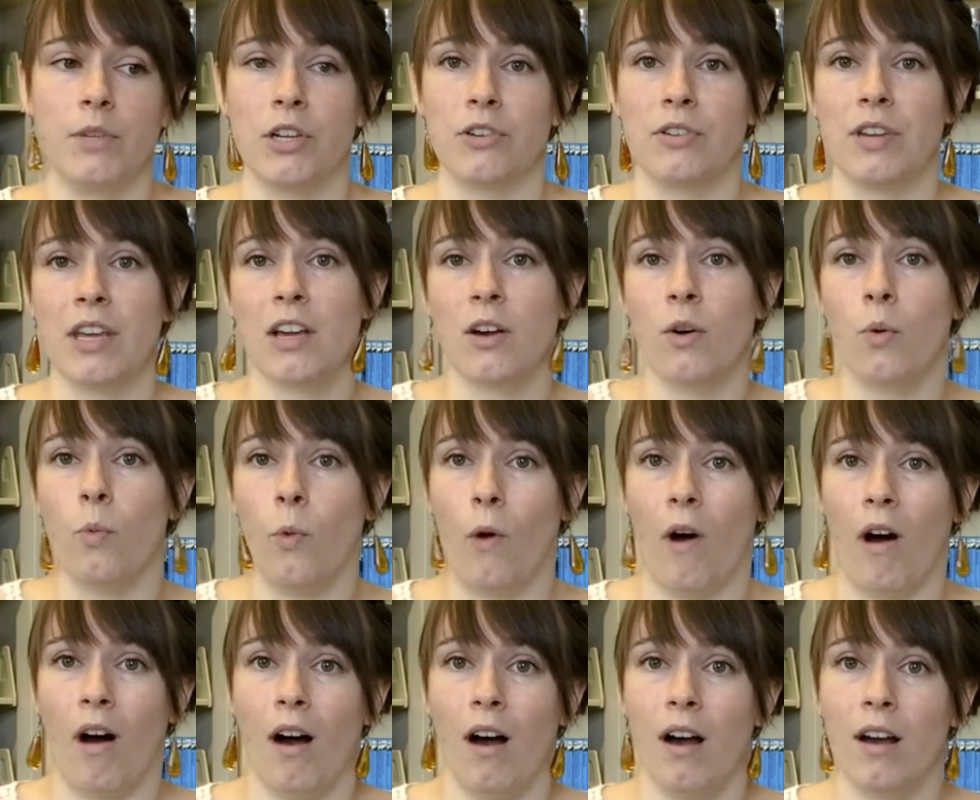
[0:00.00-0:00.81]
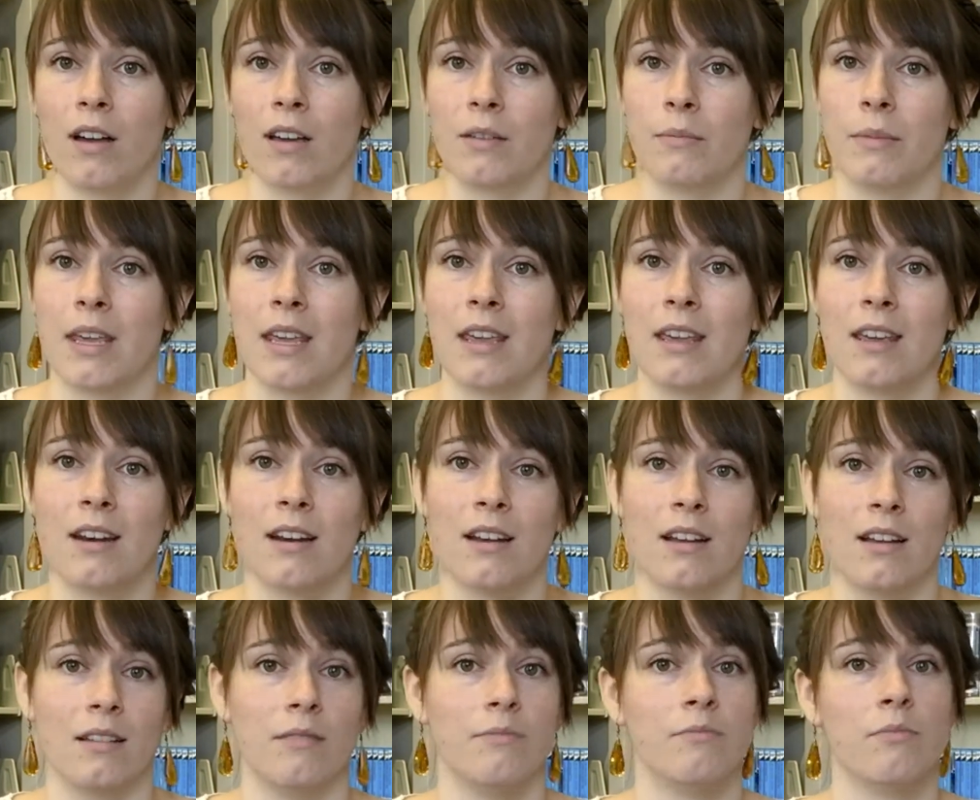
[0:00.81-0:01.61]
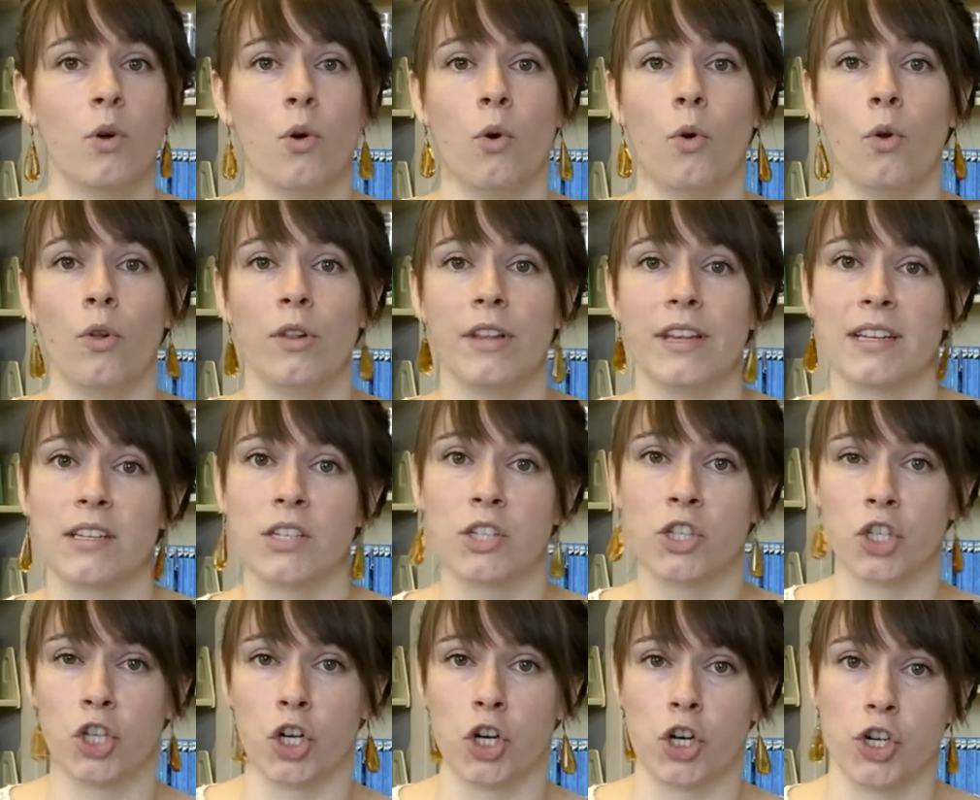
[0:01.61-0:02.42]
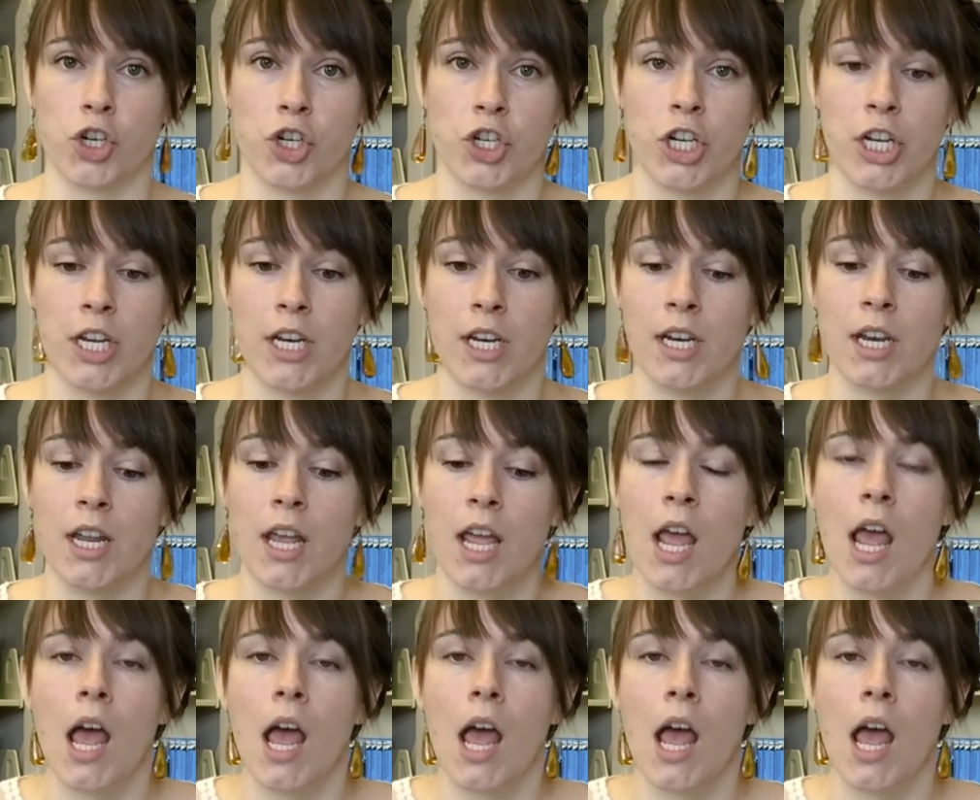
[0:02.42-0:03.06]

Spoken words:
Take a walk and make it a whole excursion.